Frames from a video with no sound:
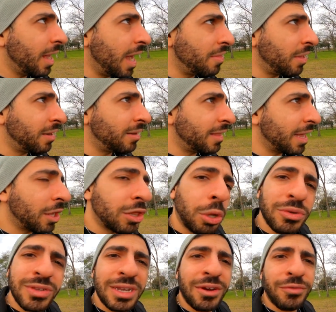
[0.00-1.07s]
And then they
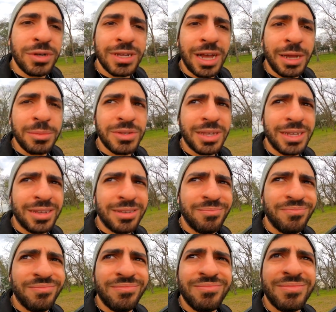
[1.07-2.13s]
close at different times, like
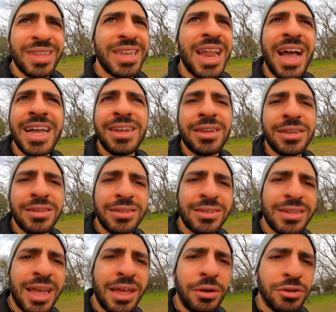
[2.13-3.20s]
9
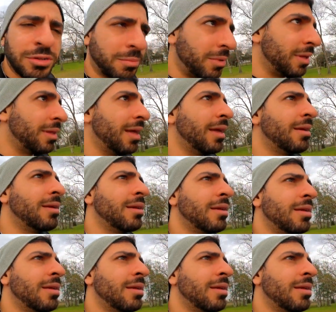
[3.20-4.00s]
and 10 or something like that.